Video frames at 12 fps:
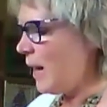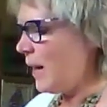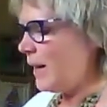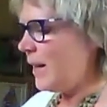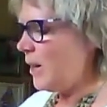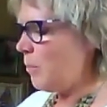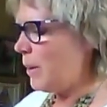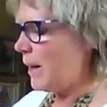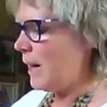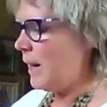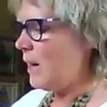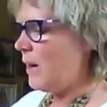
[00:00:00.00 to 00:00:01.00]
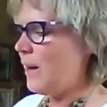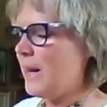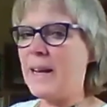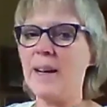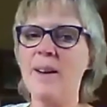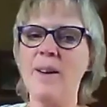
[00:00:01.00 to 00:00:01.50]
a little bit
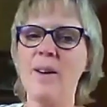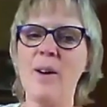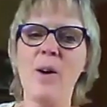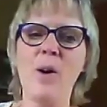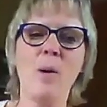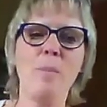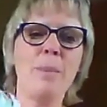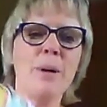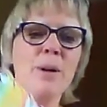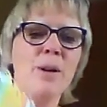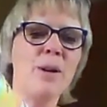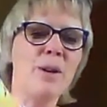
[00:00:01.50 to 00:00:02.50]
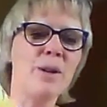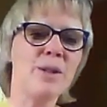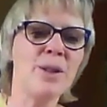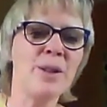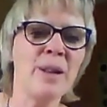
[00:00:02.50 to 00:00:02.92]
like our bird.